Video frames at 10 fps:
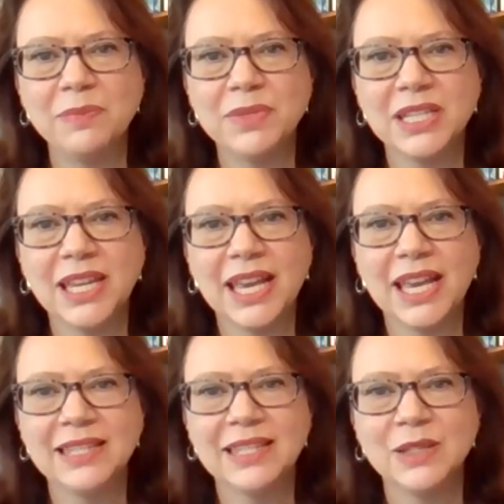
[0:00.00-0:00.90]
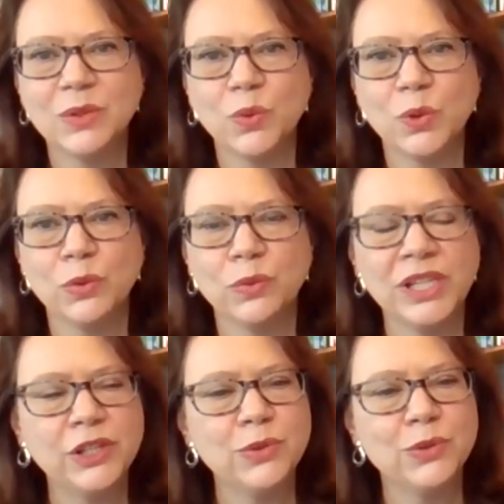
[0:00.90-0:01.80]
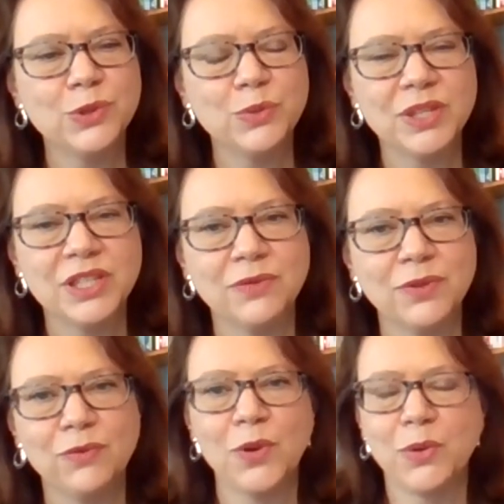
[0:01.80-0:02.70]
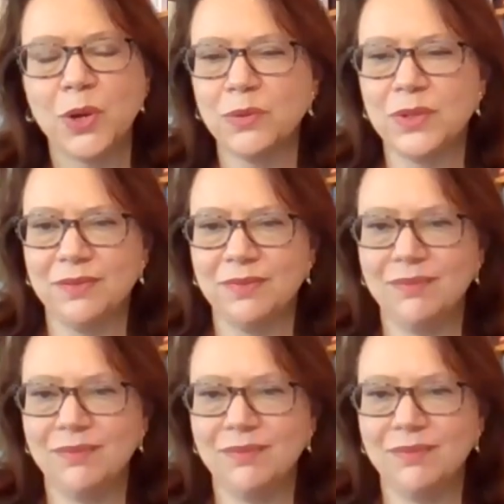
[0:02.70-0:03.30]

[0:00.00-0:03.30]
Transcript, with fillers: frames and cases were reused with different photos.